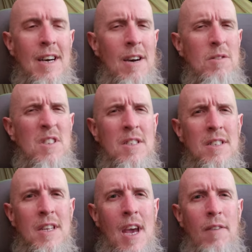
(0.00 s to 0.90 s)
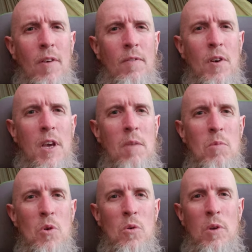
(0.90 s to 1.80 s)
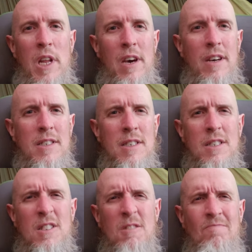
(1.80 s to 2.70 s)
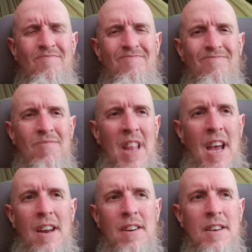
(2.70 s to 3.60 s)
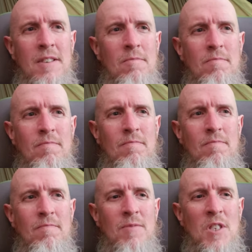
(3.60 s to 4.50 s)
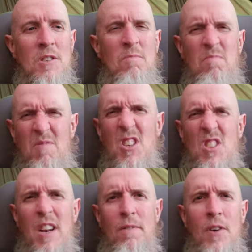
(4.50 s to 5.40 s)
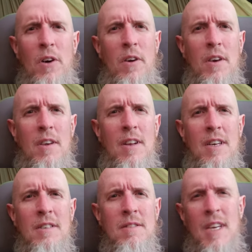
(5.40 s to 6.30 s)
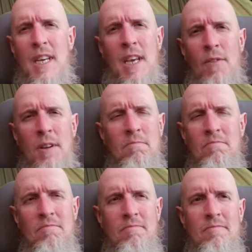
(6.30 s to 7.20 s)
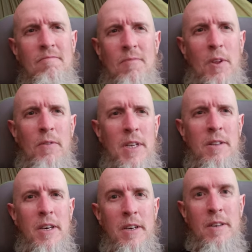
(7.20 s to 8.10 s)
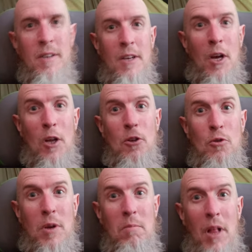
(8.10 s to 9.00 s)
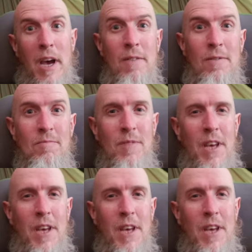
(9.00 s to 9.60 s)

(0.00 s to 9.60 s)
I was just in kind of a funky mood. Uh, just, I don't know, just just in a funk, you know? Even living the dream life,